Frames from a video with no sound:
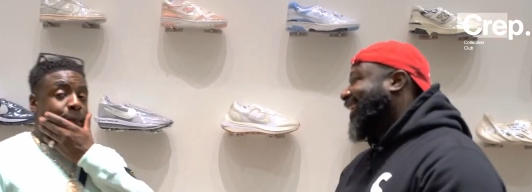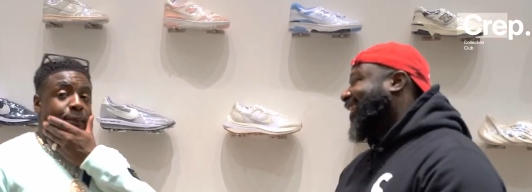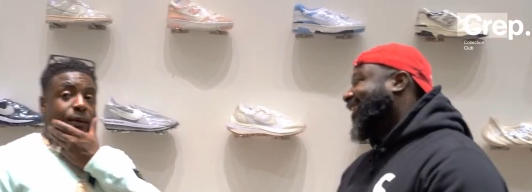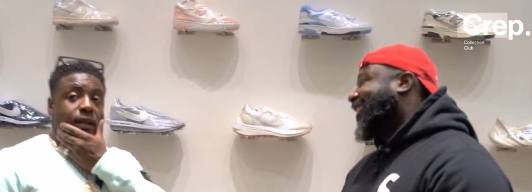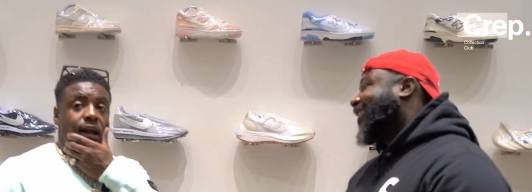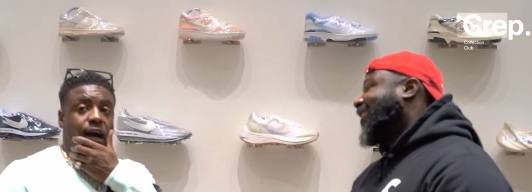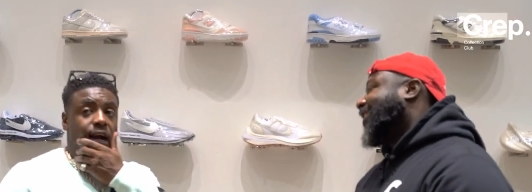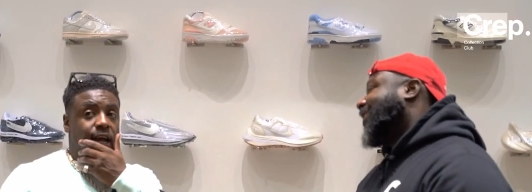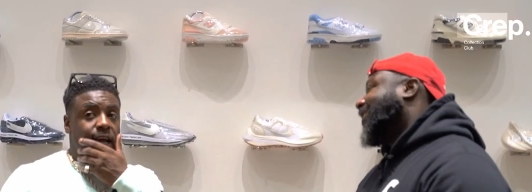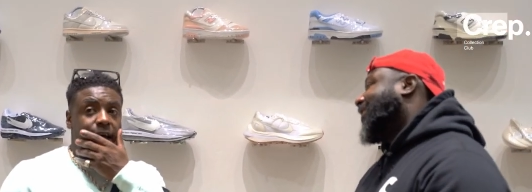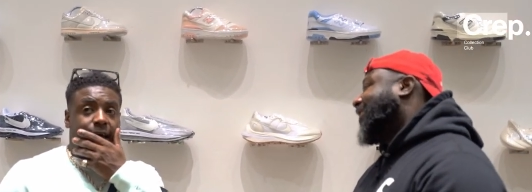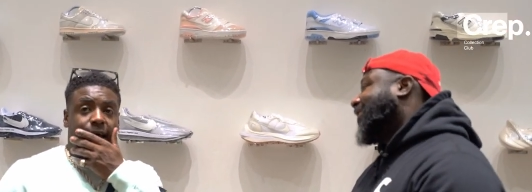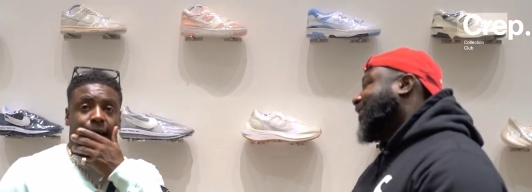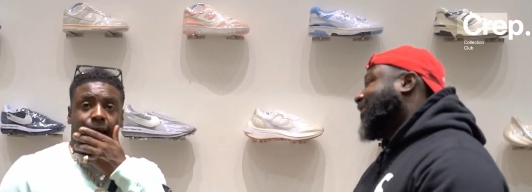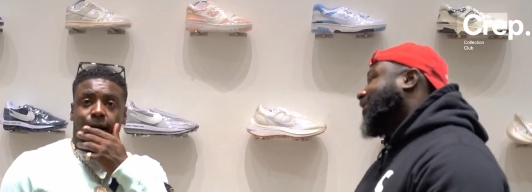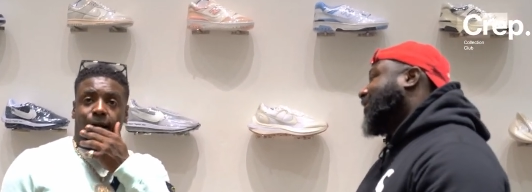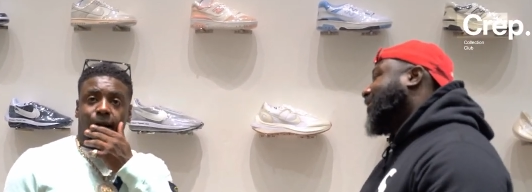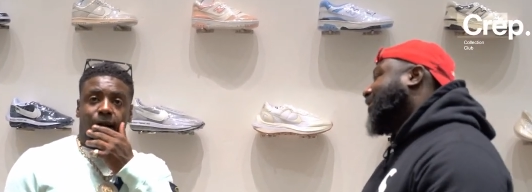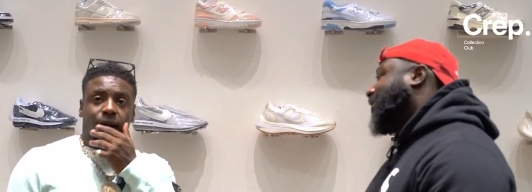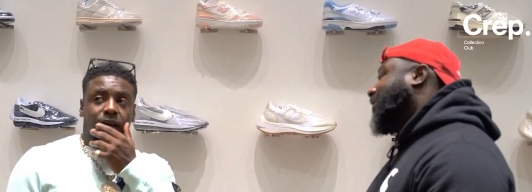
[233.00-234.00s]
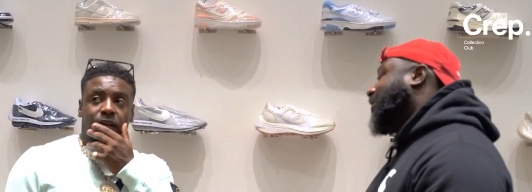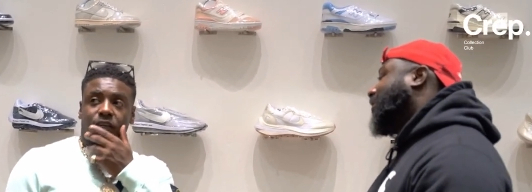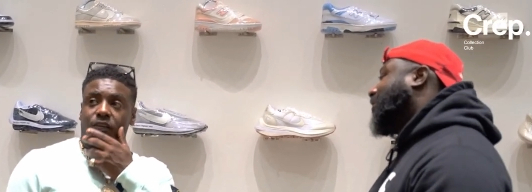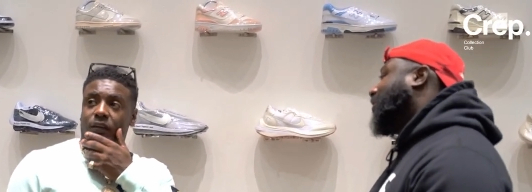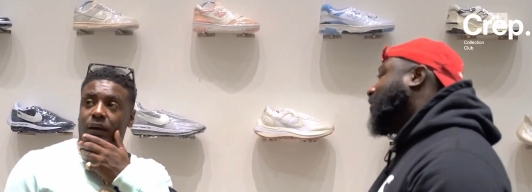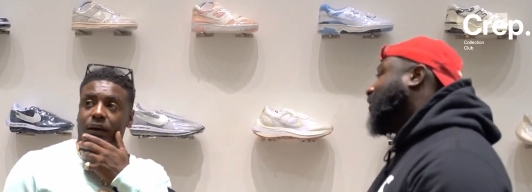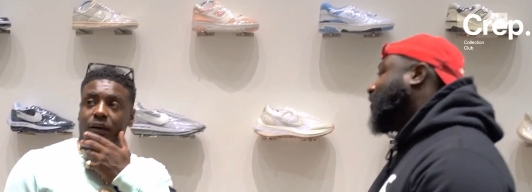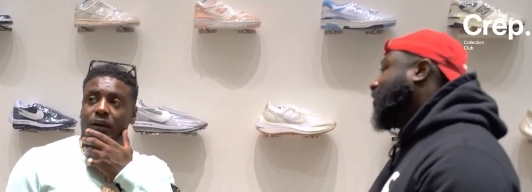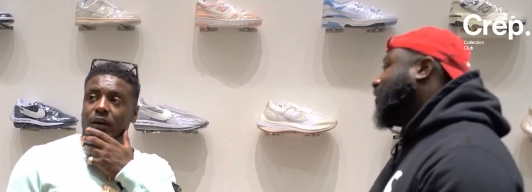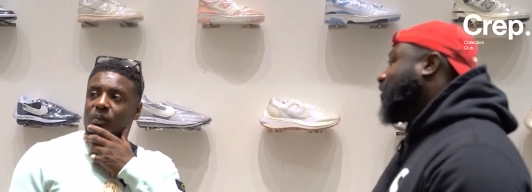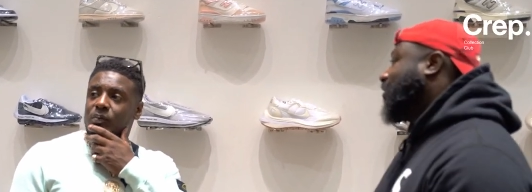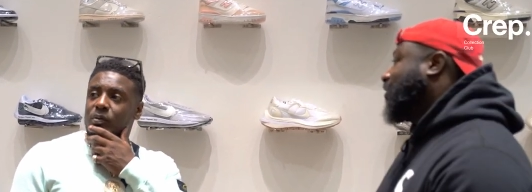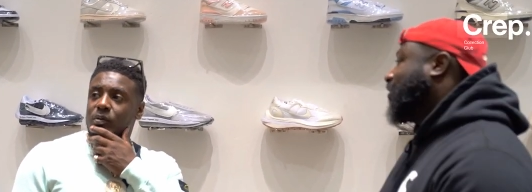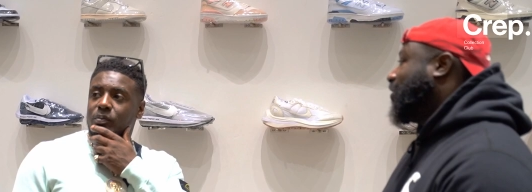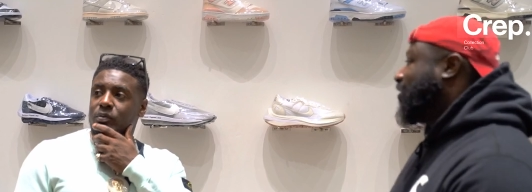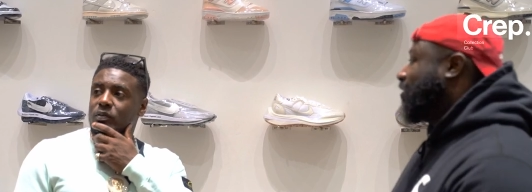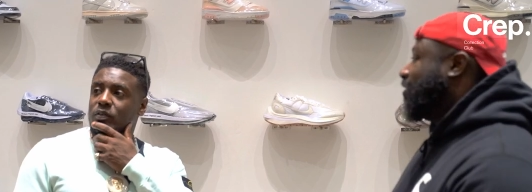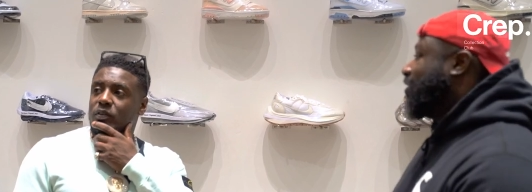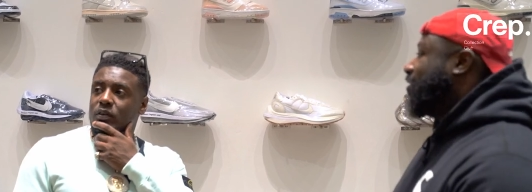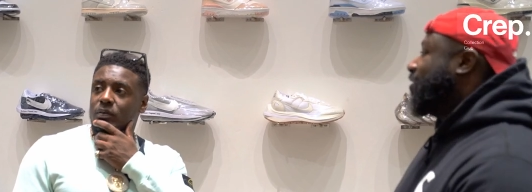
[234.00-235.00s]
Speaker 1: be like a, it's an Air
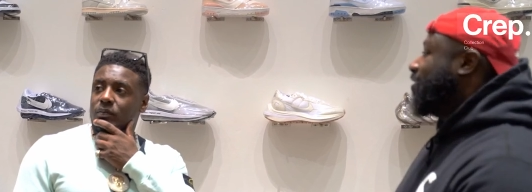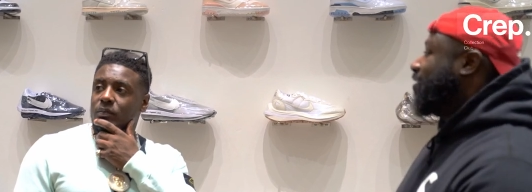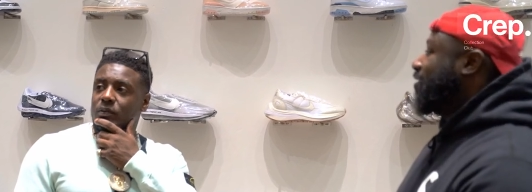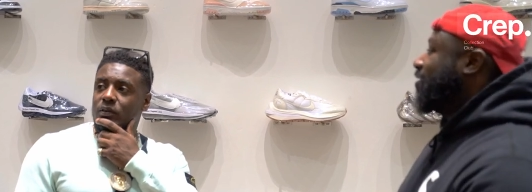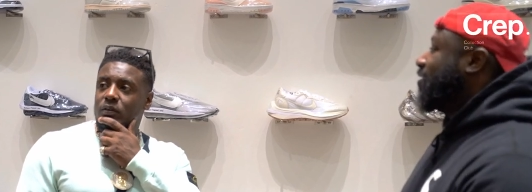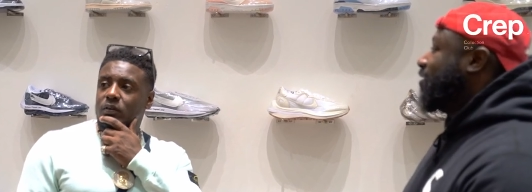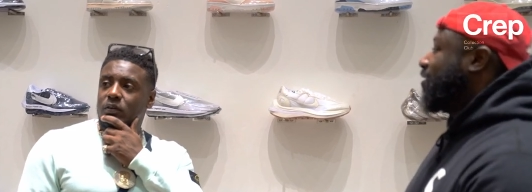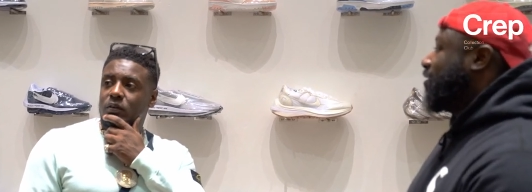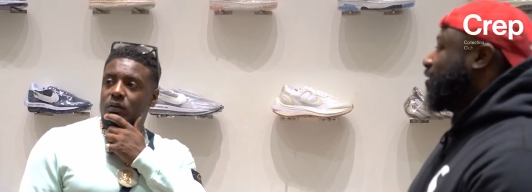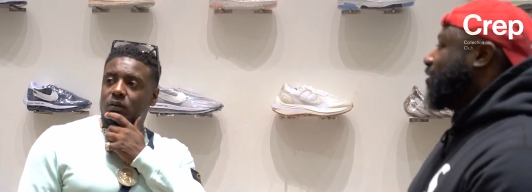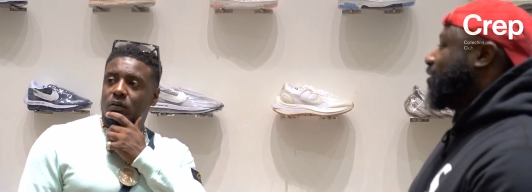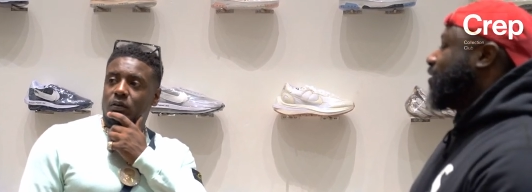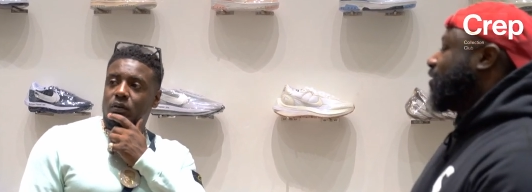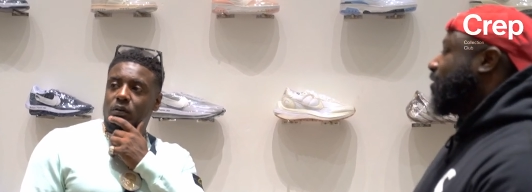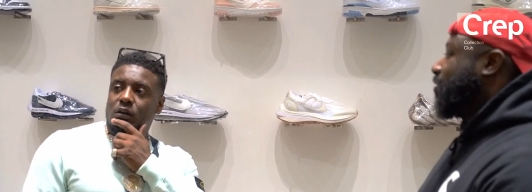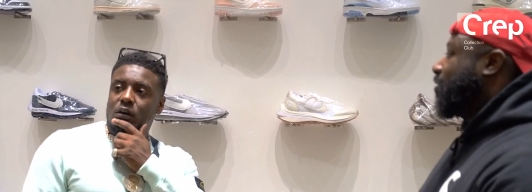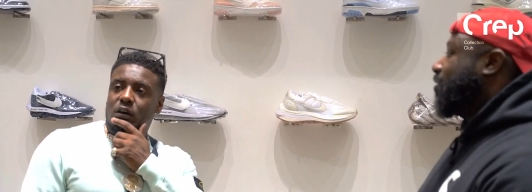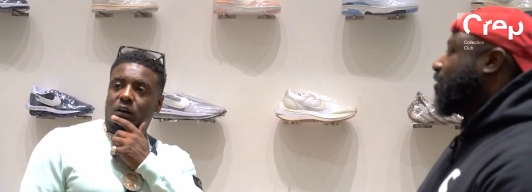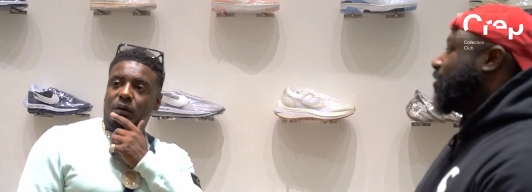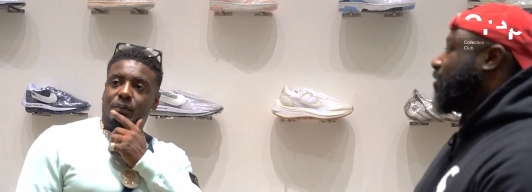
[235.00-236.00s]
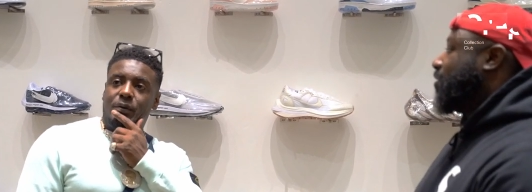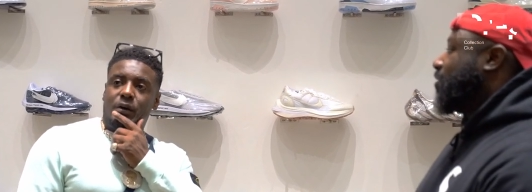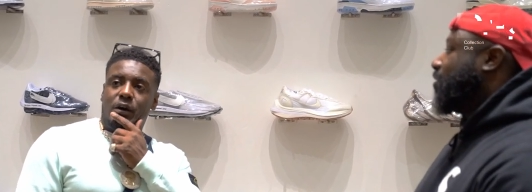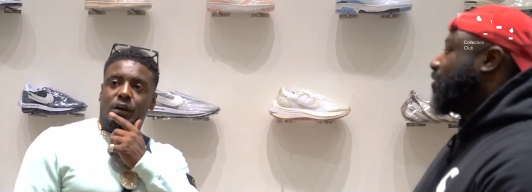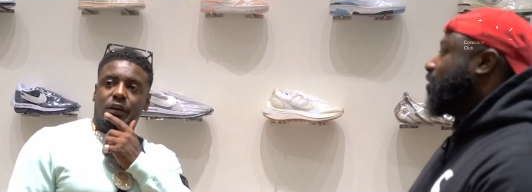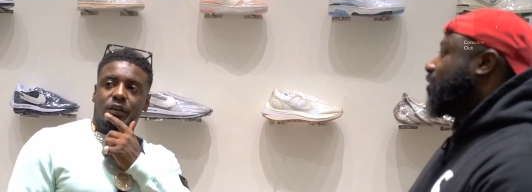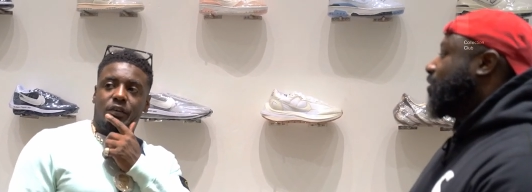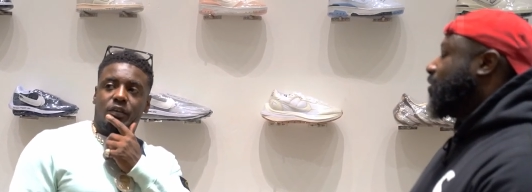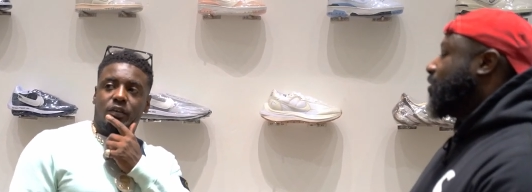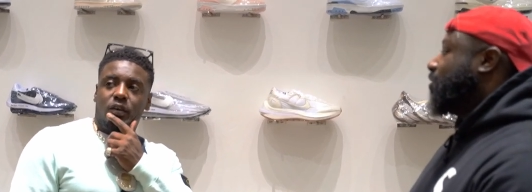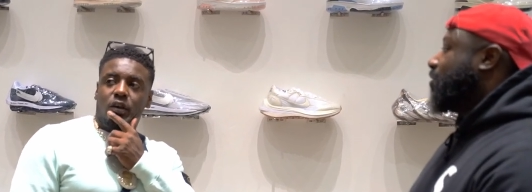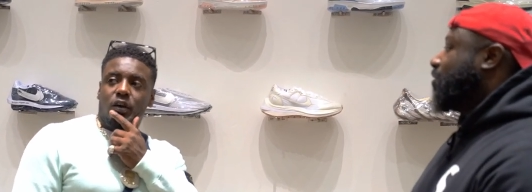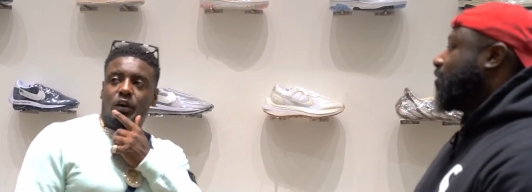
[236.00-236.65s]
Bubble thing, bud. I'll be honest.